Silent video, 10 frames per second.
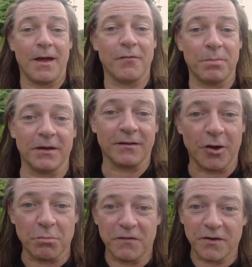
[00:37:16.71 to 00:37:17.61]
ever being
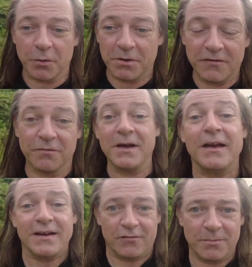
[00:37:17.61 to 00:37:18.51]
homophobic
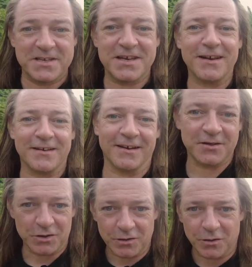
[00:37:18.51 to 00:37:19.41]
from a
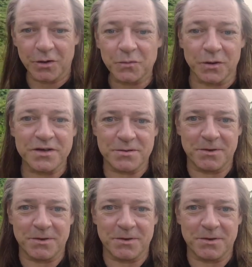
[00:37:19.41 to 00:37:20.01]
teenager onwards.